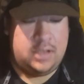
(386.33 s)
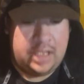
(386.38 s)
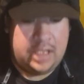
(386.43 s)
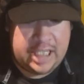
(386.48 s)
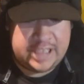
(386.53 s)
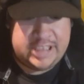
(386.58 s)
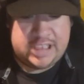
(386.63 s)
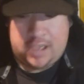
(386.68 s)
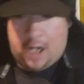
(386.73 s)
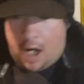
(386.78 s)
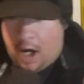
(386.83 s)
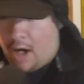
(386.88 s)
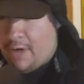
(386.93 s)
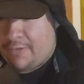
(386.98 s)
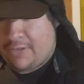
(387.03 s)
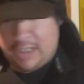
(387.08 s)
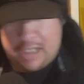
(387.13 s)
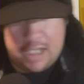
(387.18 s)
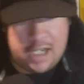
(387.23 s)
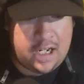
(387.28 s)
That's an
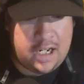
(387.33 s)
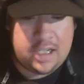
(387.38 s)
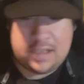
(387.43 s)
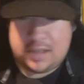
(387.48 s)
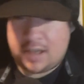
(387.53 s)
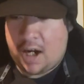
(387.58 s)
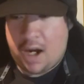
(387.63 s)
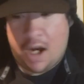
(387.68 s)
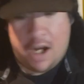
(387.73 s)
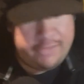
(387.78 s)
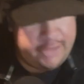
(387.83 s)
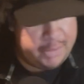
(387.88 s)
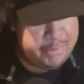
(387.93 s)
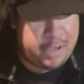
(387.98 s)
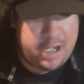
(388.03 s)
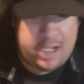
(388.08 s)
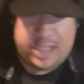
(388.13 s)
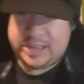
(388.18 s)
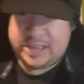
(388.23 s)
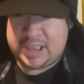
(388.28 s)
awfully hot coffee
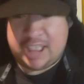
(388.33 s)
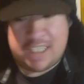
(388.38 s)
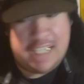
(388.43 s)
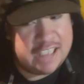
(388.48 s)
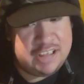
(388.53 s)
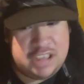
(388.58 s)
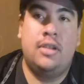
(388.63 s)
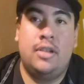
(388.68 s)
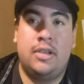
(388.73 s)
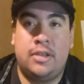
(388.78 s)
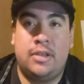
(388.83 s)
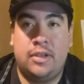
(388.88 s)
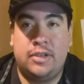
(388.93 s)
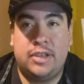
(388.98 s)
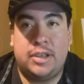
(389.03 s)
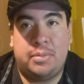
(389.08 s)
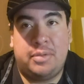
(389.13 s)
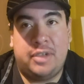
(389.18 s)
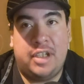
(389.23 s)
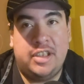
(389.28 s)
pot. Should I drop? So
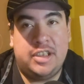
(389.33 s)
surprise,